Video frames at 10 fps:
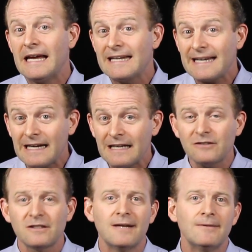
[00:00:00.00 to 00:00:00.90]
a
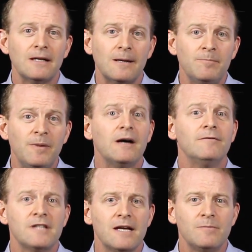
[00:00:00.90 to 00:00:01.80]
cash level
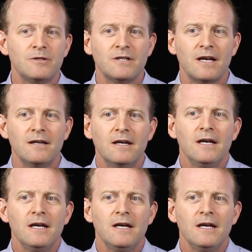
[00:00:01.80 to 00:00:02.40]
above 10%.